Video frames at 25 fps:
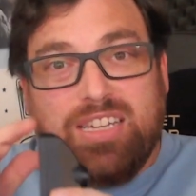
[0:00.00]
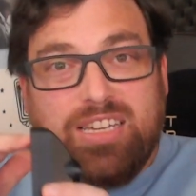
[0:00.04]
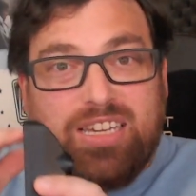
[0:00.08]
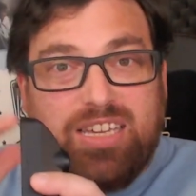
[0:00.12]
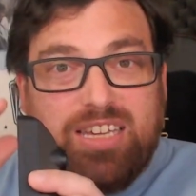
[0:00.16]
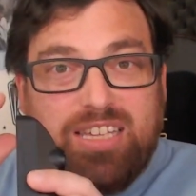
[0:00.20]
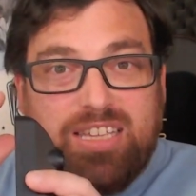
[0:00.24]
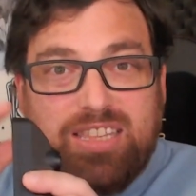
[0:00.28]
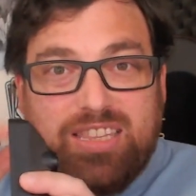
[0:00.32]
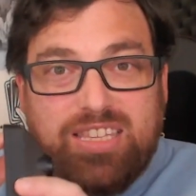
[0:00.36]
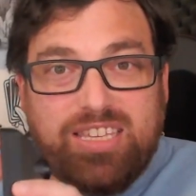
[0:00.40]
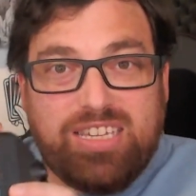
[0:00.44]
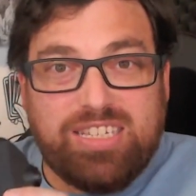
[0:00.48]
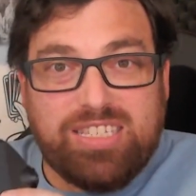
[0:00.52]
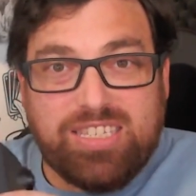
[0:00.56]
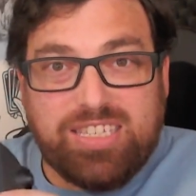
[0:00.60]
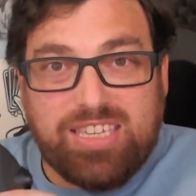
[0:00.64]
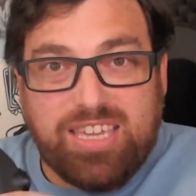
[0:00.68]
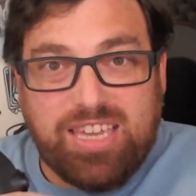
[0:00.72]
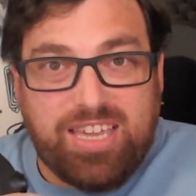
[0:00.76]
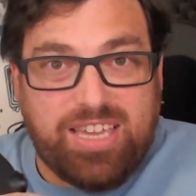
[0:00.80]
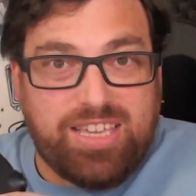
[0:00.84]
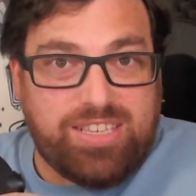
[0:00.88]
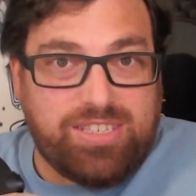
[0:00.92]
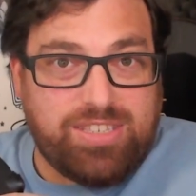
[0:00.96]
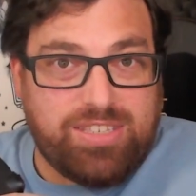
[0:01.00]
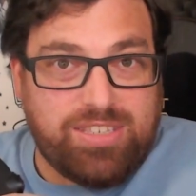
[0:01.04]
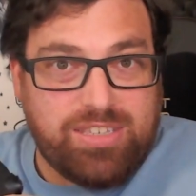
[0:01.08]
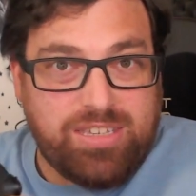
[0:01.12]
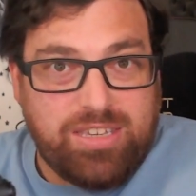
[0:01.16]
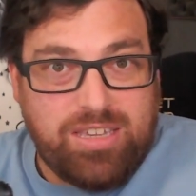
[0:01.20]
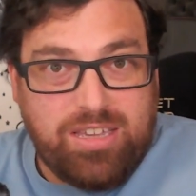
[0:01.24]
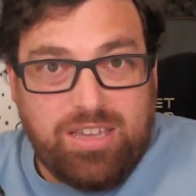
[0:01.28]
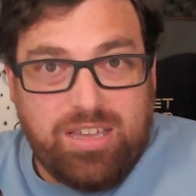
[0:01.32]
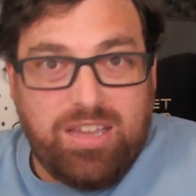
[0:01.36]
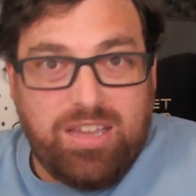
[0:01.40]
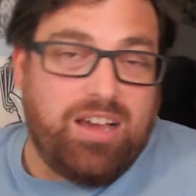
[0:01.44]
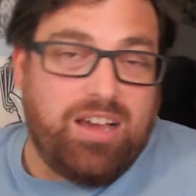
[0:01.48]
In this case,
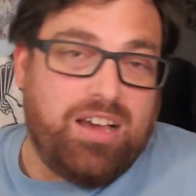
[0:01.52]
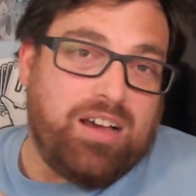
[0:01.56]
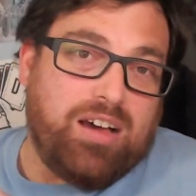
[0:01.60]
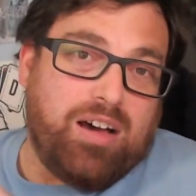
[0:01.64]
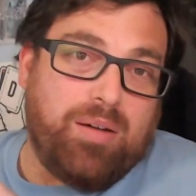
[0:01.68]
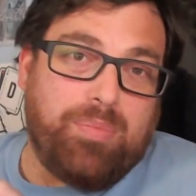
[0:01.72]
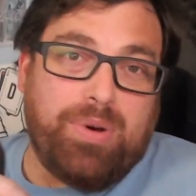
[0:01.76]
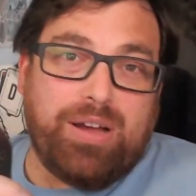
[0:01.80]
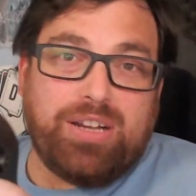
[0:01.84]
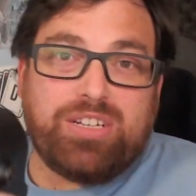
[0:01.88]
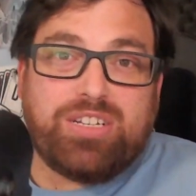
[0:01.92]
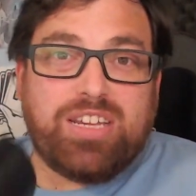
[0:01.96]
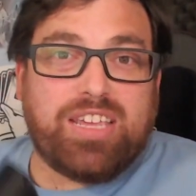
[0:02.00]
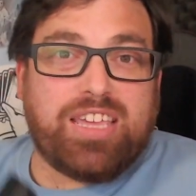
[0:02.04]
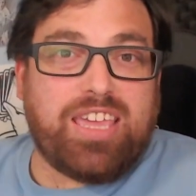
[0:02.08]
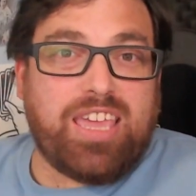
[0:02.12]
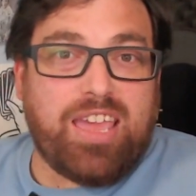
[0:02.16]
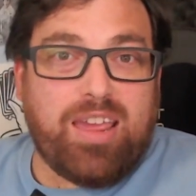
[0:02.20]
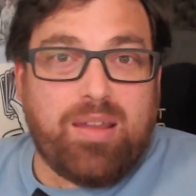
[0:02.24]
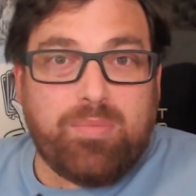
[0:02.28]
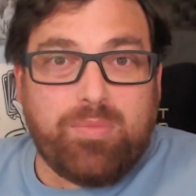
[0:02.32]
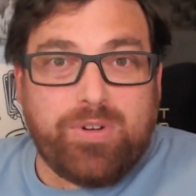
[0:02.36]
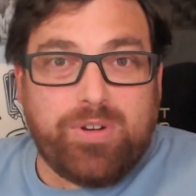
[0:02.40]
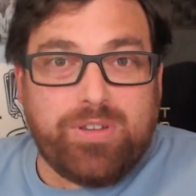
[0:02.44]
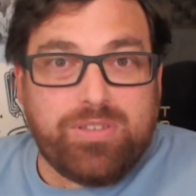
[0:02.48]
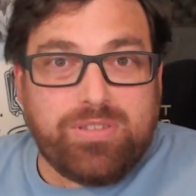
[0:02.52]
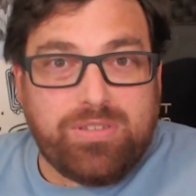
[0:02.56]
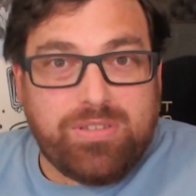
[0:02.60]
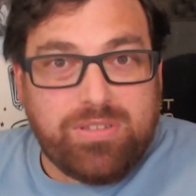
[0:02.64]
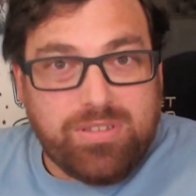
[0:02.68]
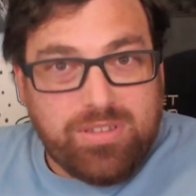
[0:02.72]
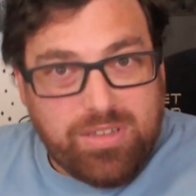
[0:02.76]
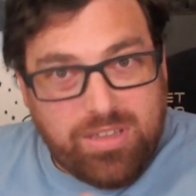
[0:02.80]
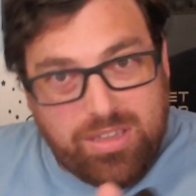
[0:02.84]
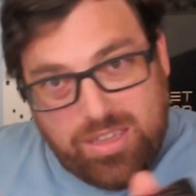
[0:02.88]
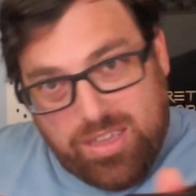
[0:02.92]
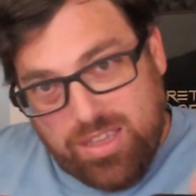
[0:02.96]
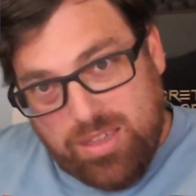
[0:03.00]
a bunch of cameras
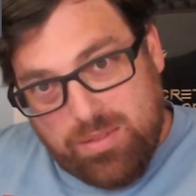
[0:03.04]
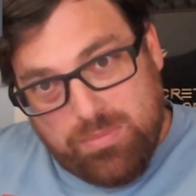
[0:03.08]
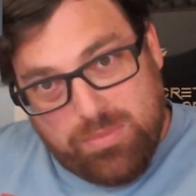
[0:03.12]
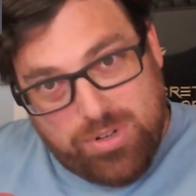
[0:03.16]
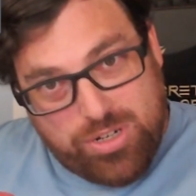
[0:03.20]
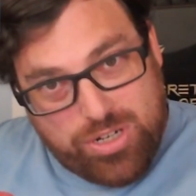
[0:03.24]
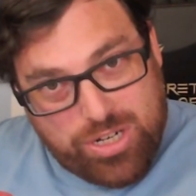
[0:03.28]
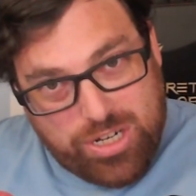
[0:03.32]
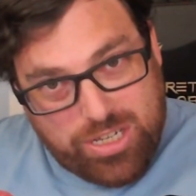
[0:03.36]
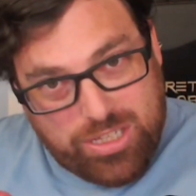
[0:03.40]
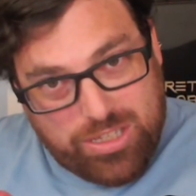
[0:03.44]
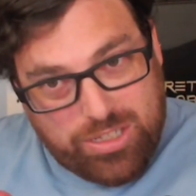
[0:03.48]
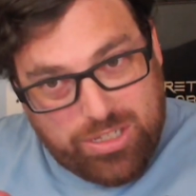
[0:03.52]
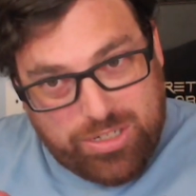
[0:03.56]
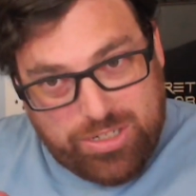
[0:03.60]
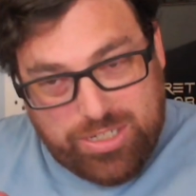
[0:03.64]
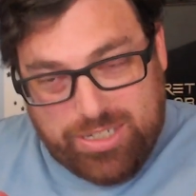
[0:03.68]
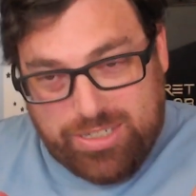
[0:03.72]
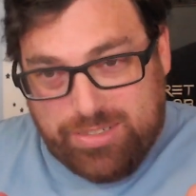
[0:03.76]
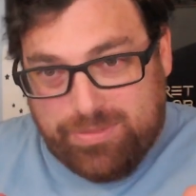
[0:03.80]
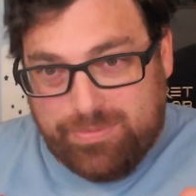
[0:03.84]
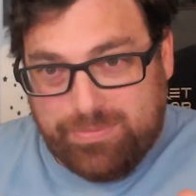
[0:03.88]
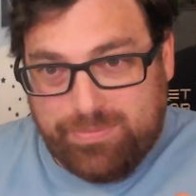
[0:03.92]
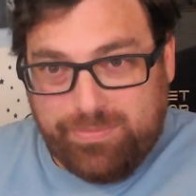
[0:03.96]
and machine learning.